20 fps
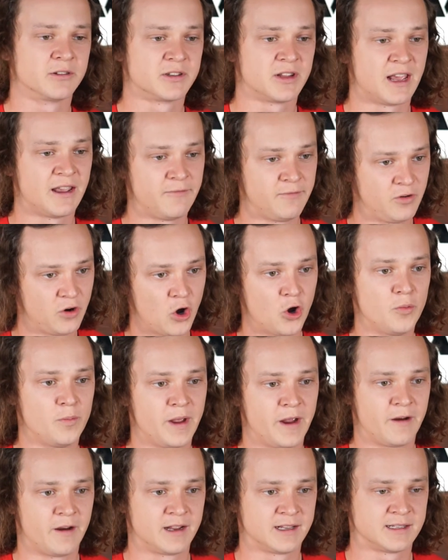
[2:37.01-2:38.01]
So they have no
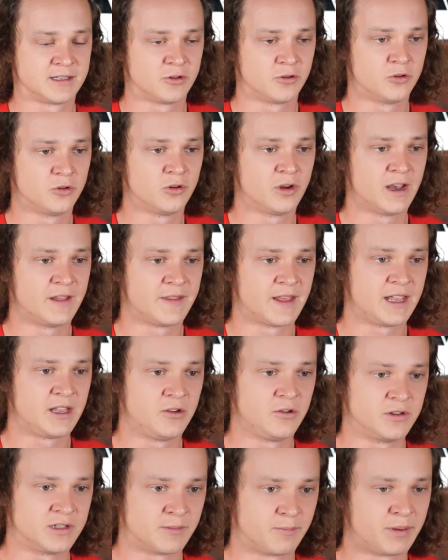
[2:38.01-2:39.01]
bearings at all and they
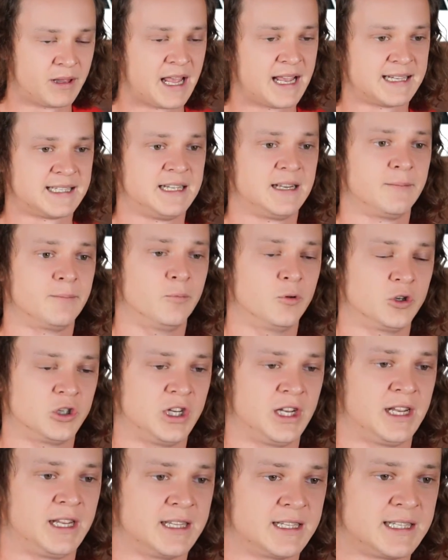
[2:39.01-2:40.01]
use a plastic
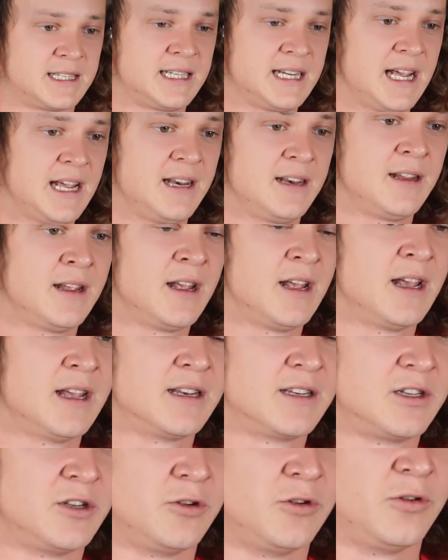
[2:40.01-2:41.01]
bushing
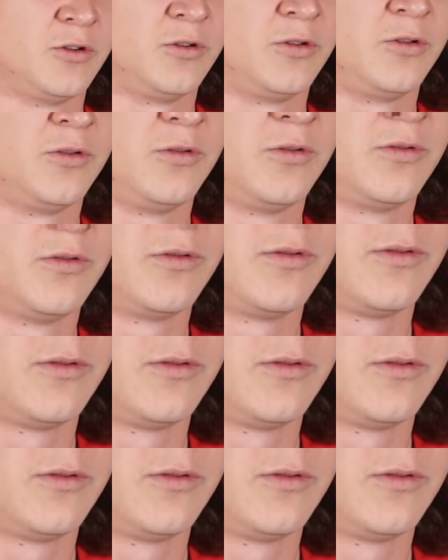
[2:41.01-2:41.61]
instead to